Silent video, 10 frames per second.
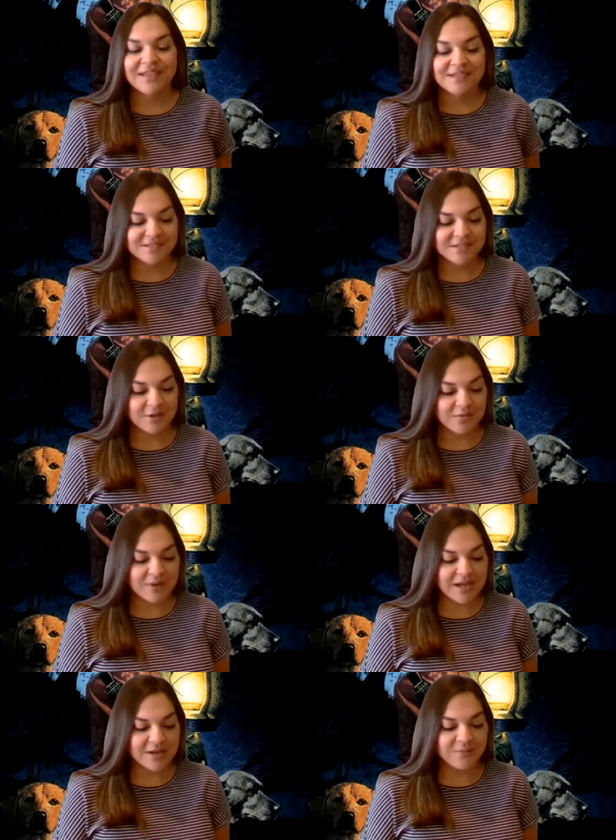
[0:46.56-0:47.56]
So
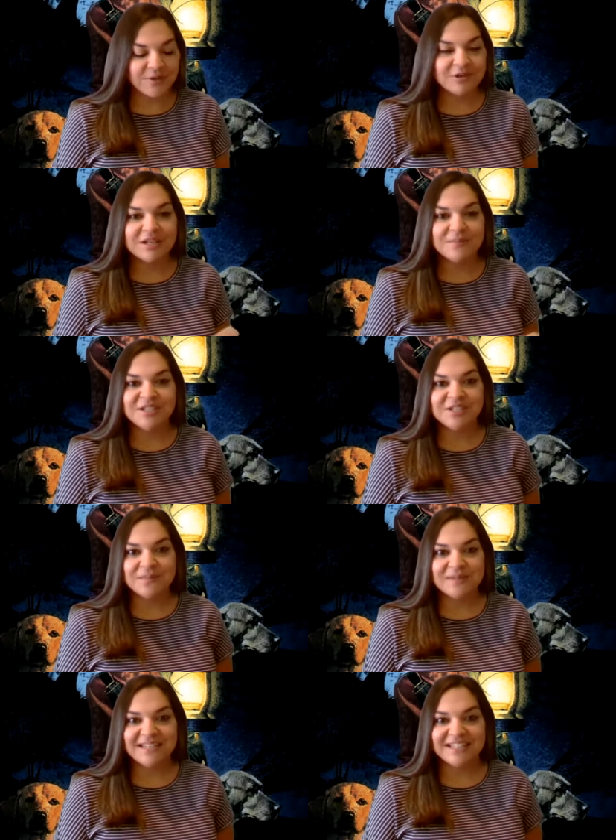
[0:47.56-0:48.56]
we're going to be
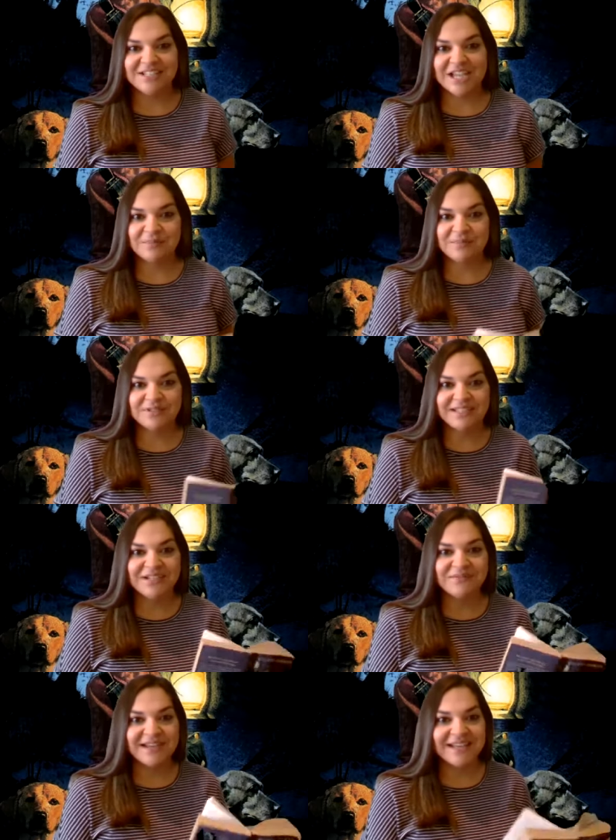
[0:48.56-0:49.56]
jumping into chapter 10
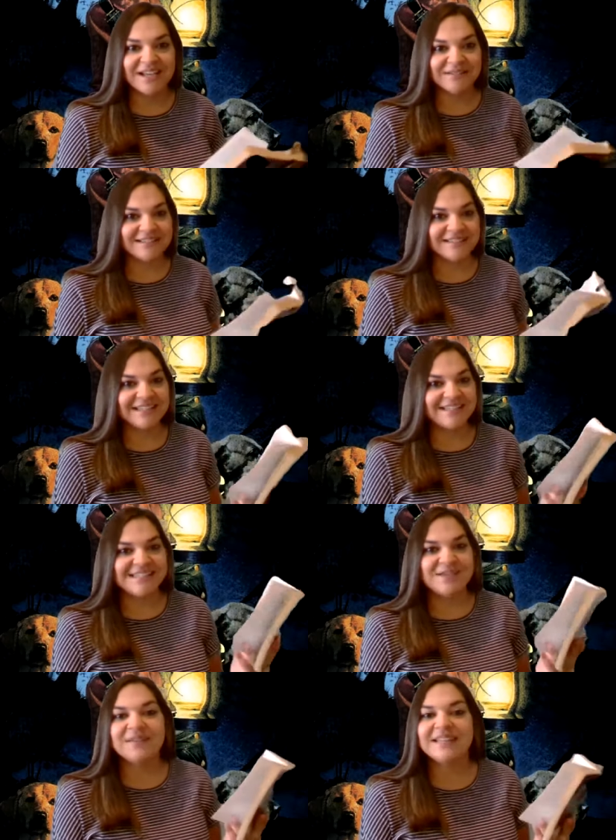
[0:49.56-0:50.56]
right now. Let's
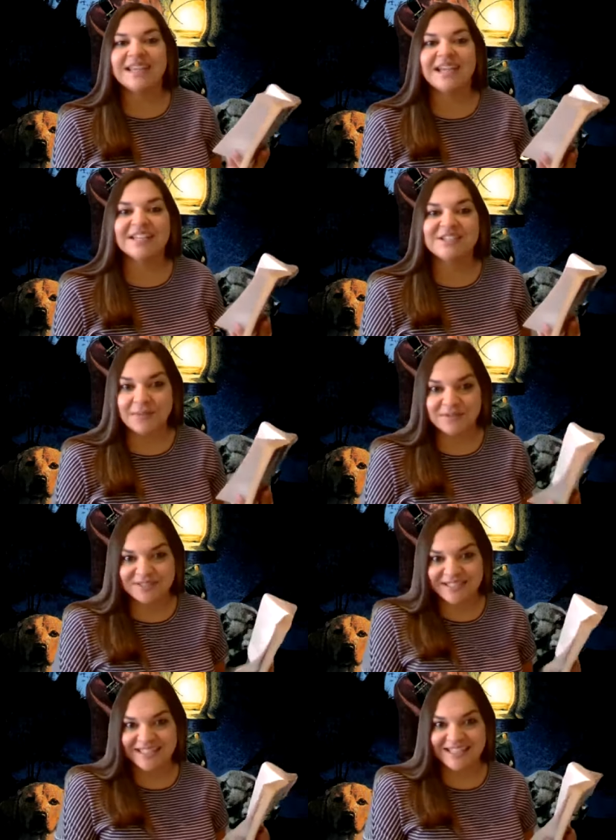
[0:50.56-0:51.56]
see what chapter
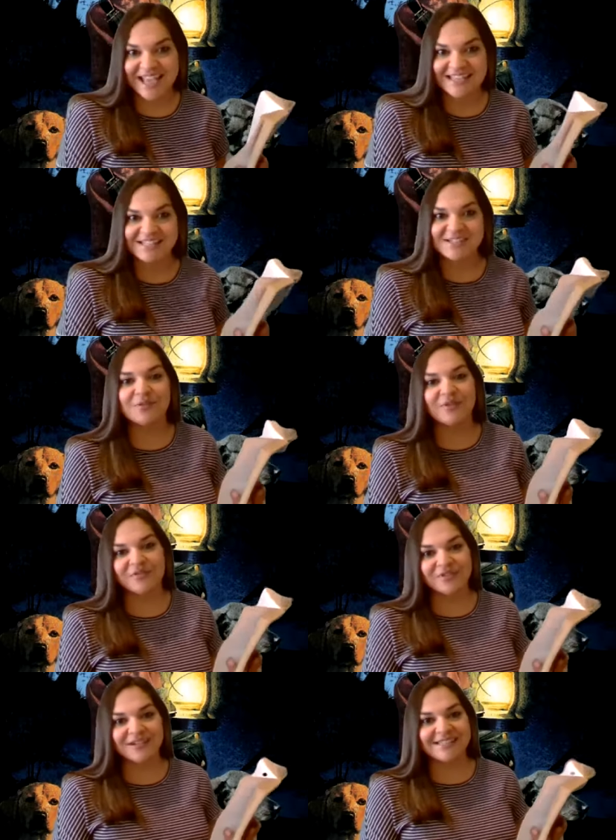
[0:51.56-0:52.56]
10 has in store
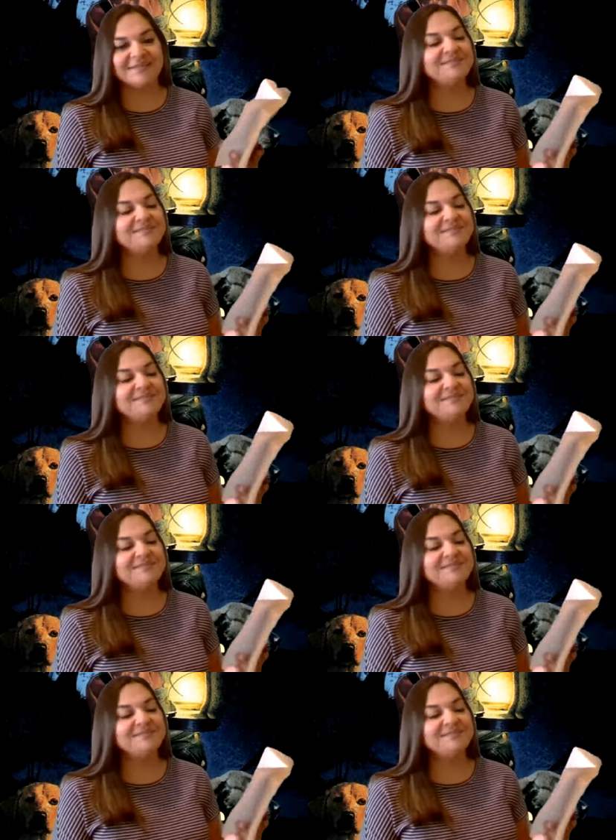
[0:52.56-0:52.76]
for us.